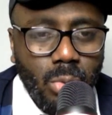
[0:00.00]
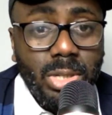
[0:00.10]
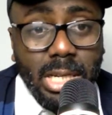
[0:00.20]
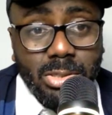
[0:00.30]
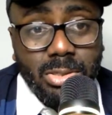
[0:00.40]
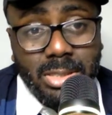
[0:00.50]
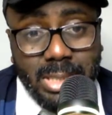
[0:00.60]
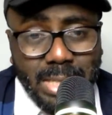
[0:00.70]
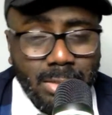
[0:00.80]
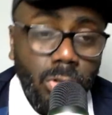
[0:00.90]
like to see
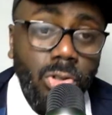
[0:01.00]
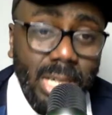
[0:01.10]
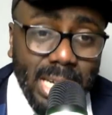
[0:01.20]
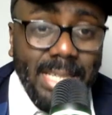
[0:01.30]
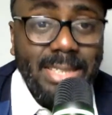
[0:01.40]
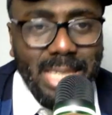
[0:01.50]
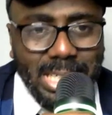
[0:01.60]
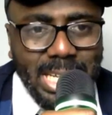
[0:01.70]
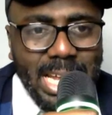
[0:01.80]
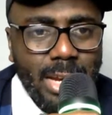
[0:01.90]
start, or rather in the starting
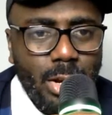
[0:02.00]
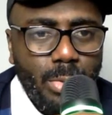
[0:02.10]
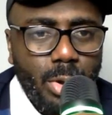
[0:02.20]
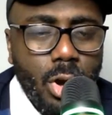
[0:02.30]
lineup